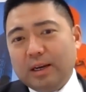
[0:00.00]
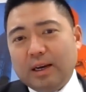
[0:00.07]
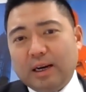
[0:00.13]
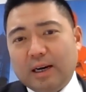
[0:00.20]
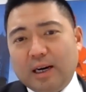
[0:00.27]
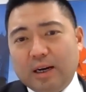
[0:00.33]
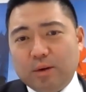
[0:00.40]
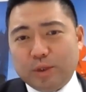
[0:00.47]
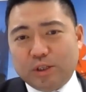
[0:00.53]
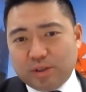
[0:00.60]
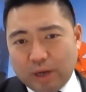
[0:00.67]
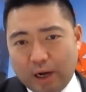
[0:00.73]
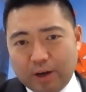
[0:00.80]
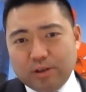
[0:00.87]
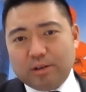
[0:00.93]

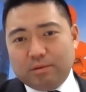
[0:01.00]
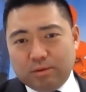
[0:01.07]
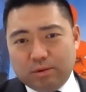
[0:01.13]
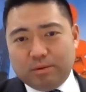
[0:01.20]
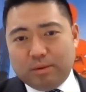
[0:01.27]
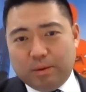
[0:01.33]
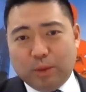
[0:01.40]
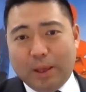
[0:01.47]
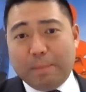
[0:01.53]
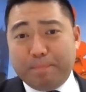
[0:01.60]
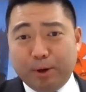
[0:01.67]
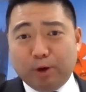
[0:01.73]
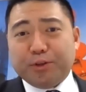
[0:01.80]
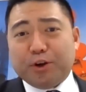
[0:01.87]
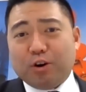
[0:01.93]
they
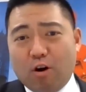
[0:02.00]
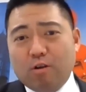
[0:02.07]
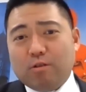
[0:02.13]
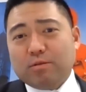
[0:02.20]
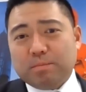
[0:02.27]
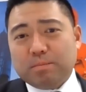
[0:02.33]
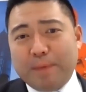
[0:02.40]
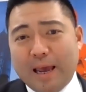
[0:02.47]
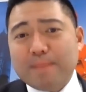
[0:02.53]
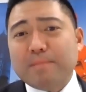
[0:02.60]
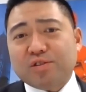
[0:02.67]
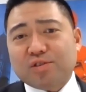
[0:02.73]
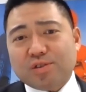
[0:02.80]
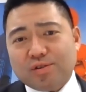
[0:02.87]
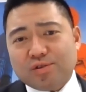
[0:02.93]
built their own
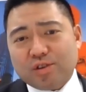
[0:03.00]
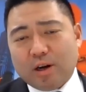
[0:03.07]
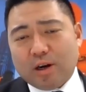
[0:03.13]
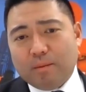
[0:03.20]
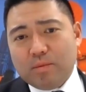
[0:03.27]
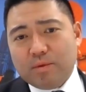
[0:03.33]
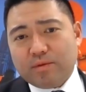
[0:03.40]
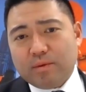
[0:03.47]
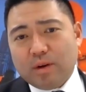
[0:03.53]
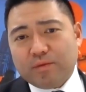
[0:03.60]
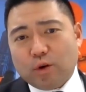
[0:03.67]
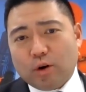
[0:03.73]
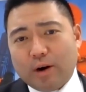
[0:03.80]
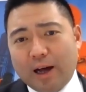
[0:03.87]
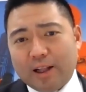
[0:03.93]
payment system
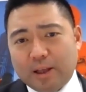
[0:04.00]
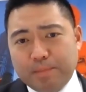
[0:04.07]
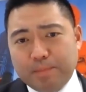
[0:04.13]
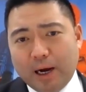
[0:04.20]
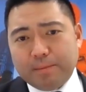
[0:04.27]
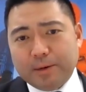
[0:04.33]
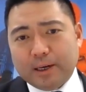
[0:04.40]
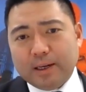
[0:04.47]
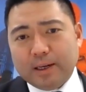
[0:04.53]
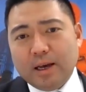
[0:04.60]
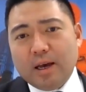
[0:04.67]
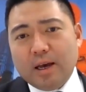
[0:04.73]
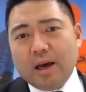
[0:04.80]
for Alibaba,